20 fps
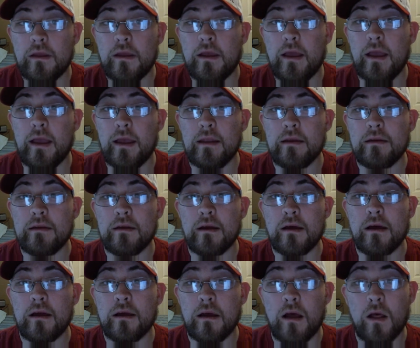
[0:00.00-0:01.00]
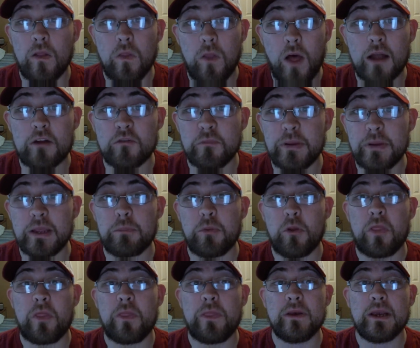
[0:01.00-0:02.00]
And a lot of people
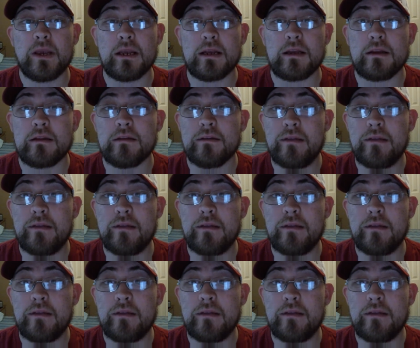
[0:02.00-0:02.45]
think